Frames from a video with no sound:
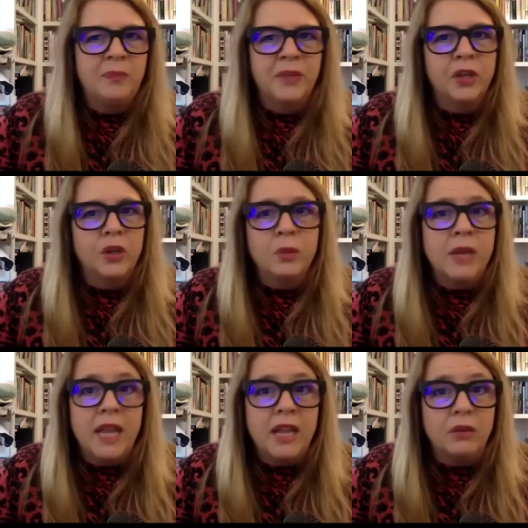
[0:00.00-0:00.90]

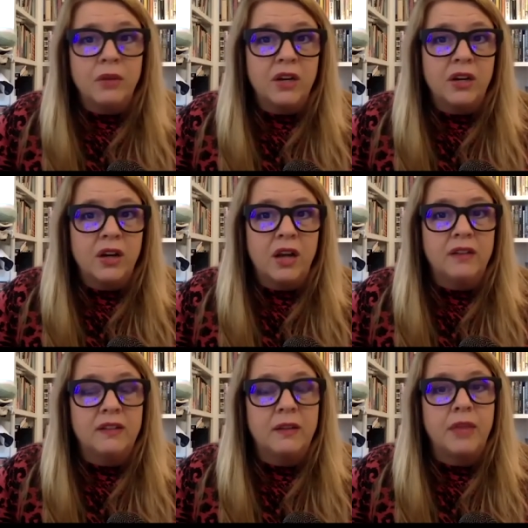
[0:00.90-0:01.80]
illuminate the reader on
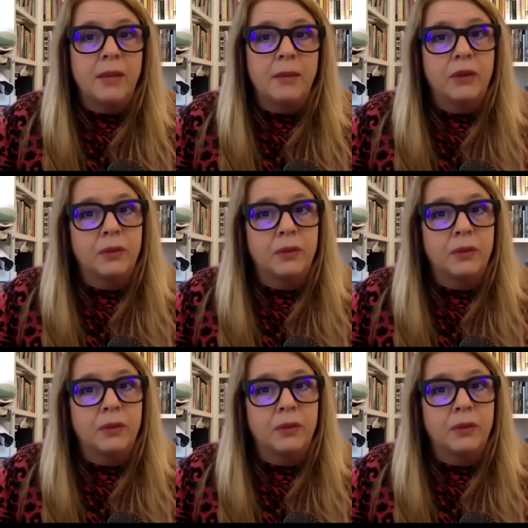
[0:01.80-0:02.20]
something about